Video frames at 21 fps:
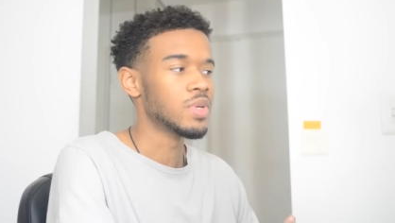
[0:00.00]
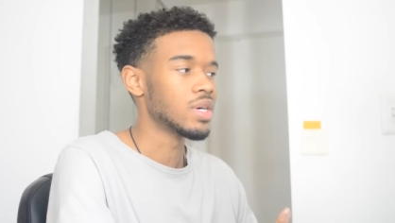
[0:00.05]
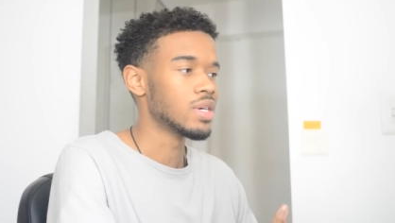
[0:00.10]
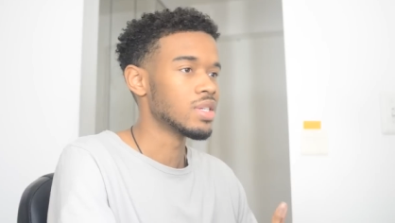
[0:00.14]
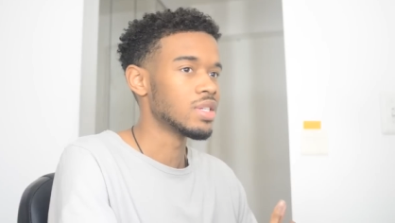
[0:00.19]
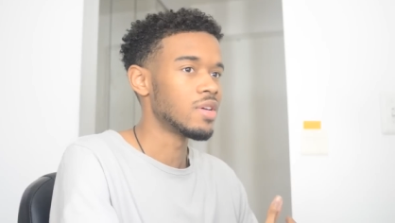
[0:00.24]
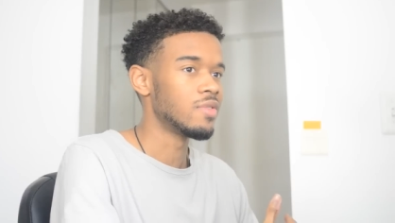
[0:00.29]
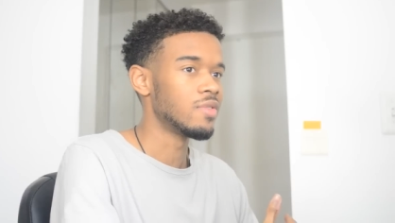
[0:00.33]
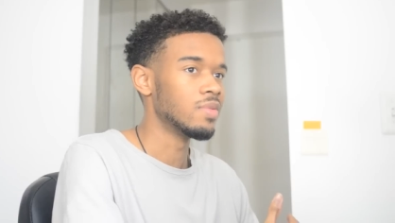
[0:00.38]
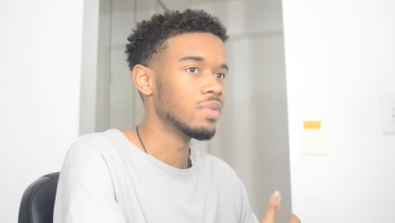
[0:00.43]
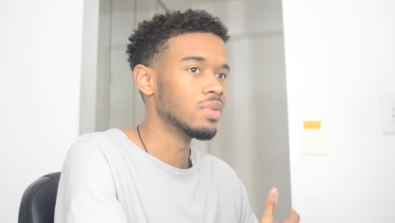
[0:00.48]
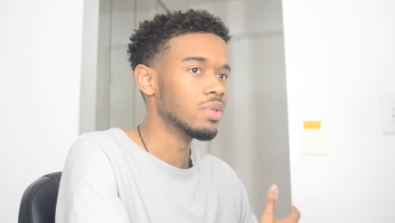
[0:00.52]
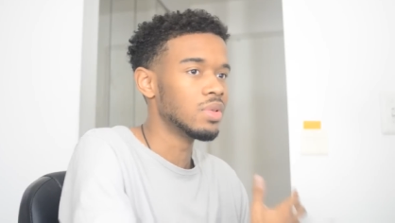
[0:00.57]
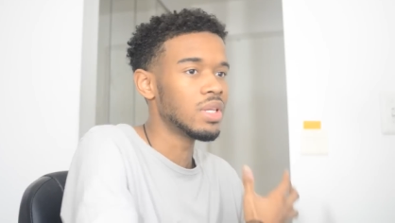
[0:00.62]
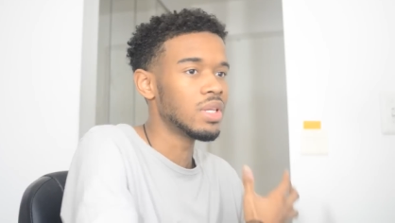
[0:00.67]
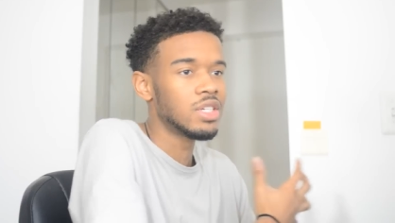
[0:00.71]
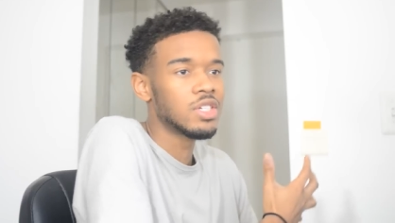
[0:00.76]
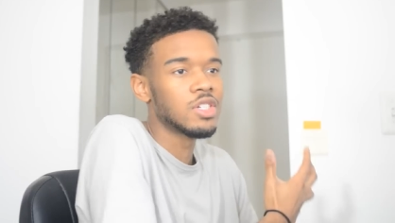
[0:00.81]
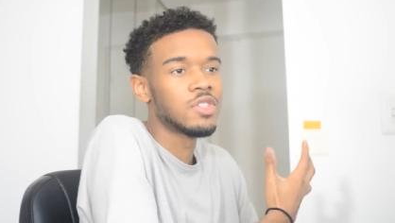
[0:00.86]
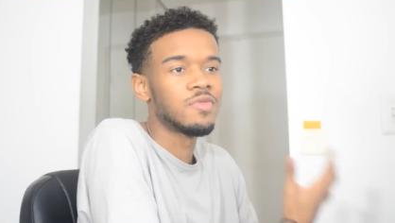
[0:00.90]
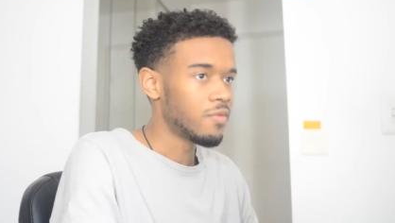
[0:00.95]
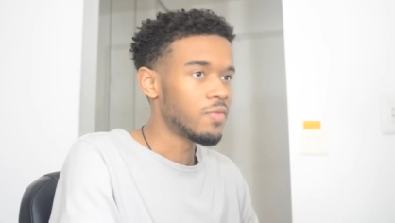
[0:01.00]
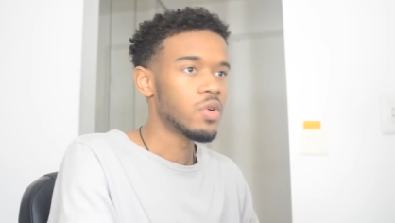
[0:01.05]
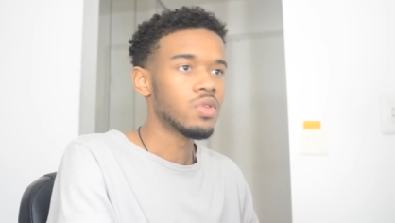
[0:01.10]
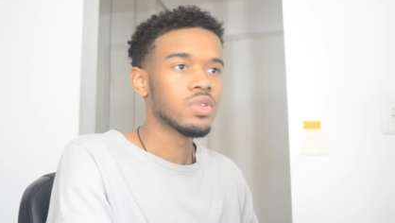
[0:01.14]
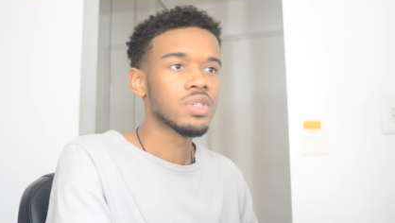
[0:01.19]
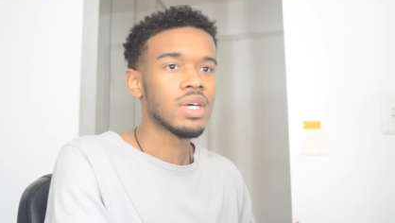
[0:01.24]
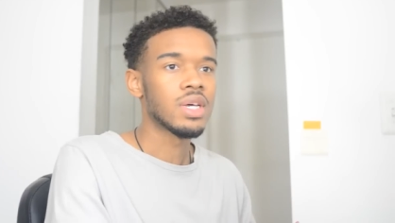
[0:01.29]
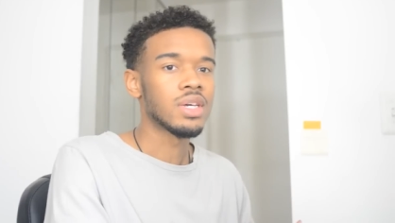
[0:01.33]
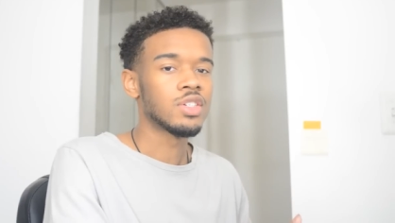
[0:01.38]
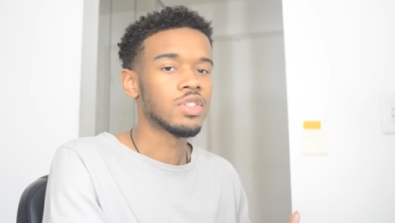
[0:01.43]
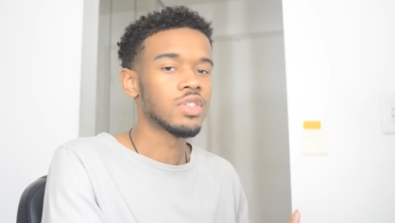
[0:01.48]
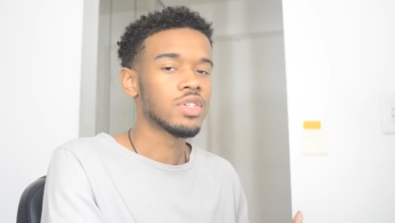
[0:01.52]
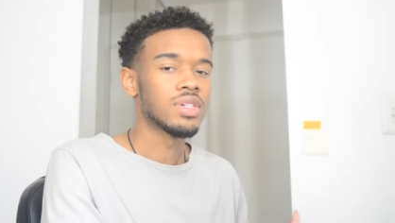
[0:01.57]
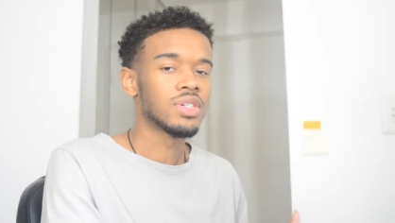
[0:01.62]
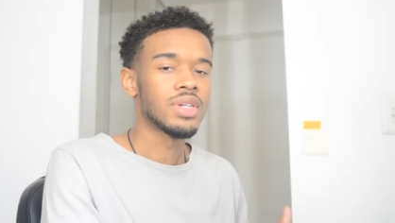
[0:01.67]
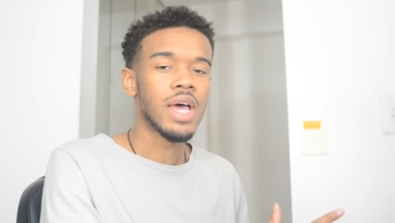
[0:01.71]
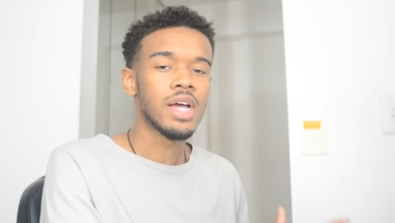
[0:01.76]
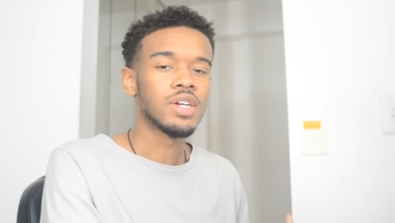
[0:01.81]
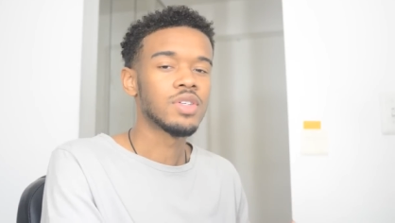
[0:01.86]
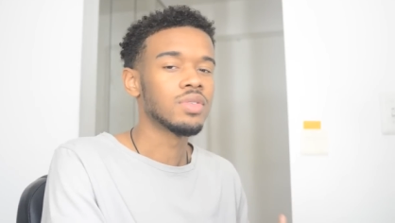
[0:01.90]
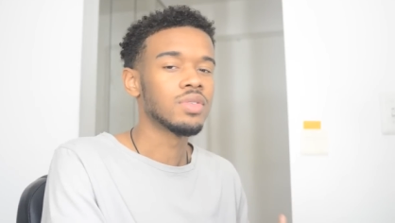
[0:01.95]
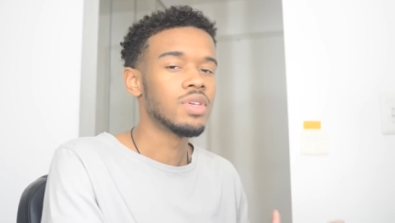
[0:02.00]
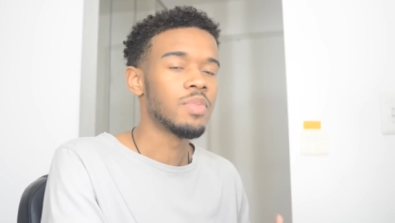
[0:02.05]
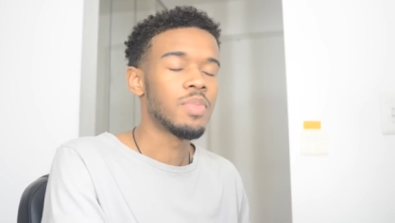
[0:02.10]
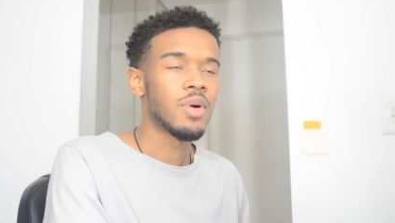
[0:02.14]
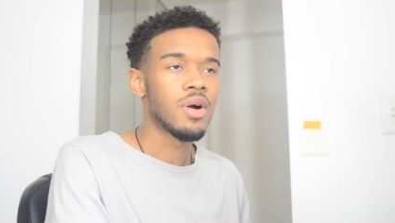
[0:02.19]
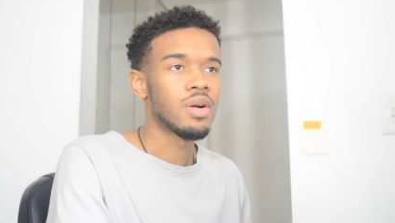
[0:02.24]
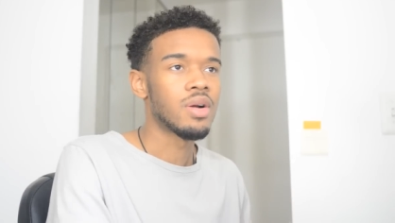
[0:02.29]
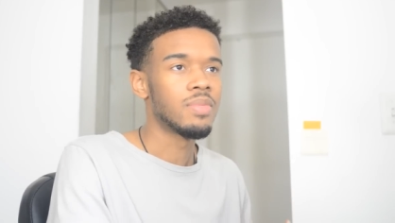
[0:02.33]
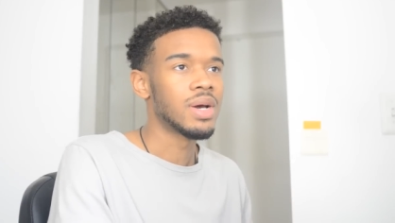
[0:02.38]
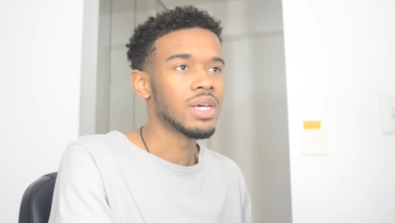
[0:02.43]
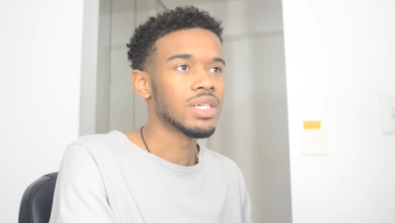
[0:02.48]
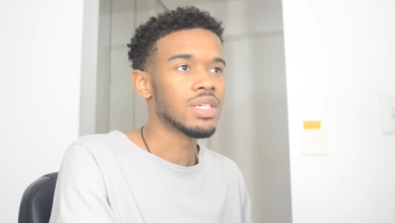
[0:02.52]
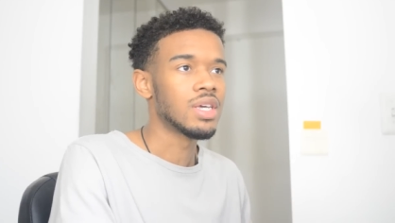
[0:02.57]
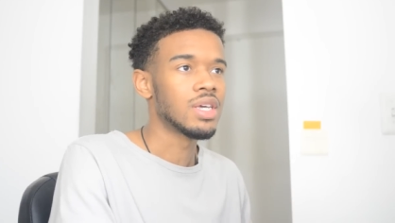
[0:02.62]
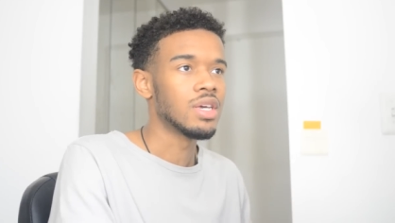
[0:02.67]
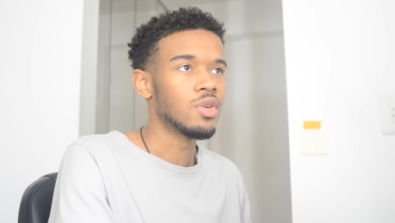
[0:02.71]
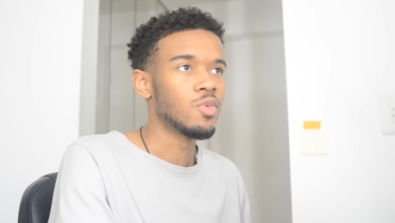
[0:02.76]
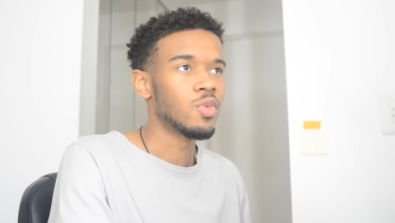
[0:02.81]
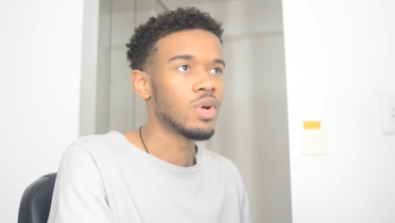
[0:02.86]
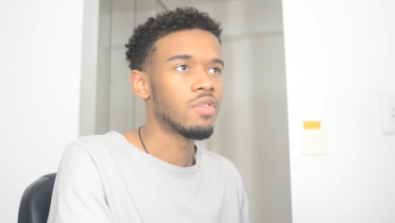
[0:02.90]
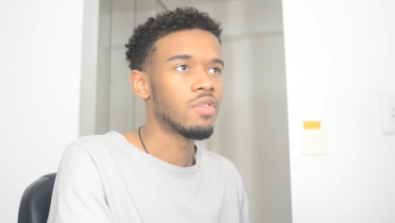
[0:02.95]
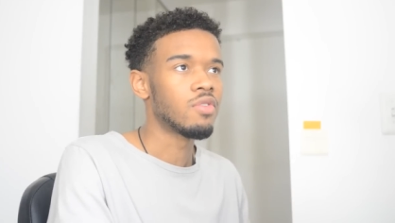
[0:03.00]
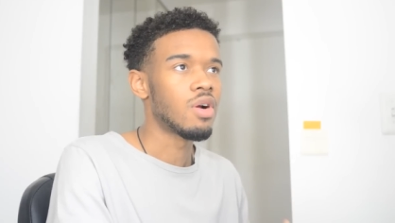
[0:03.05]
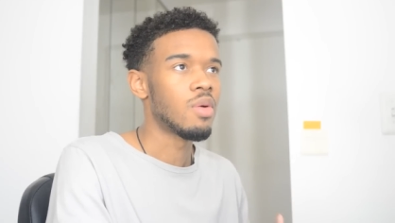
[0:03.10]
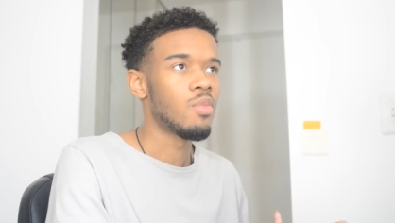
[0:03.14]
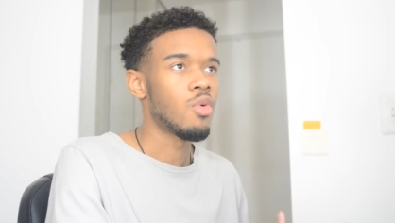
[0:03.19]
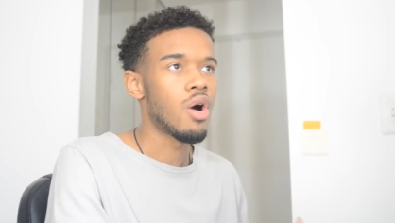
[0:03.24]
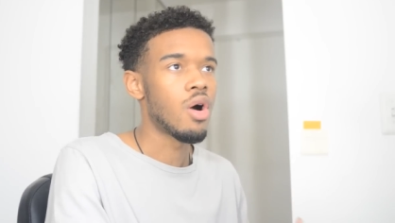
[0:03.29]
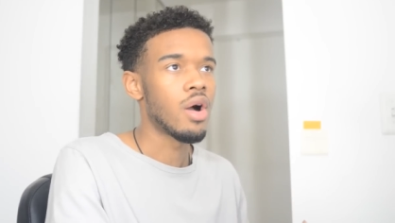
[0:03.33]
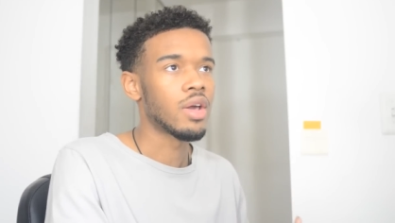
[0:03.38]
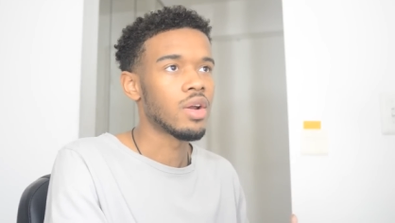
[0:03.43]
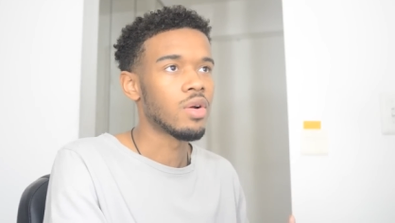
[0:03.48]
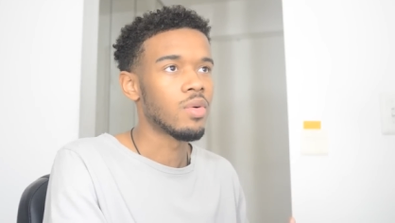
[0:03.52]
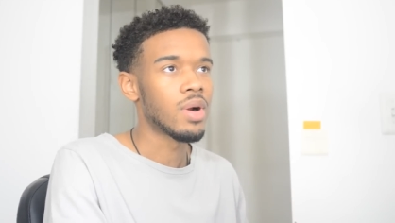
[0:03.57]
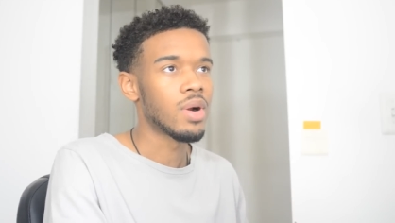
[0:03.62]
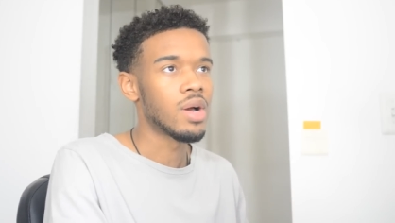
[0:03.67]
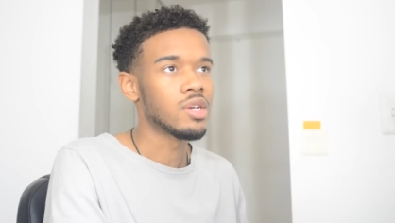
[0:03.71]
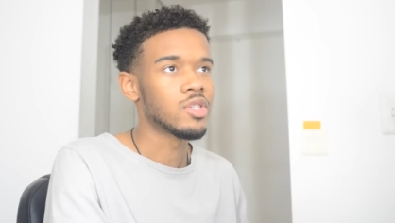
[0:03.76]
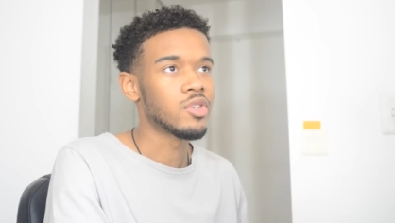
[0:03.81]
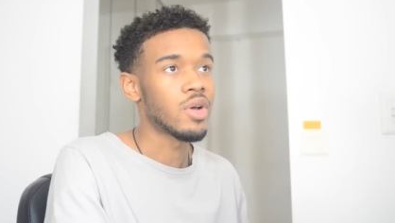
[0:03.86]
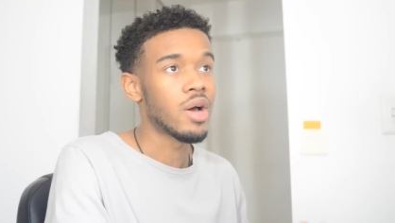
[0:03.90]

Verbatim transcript: because they they just feels like it's just naturally a part of my skin whenever I'm walking around.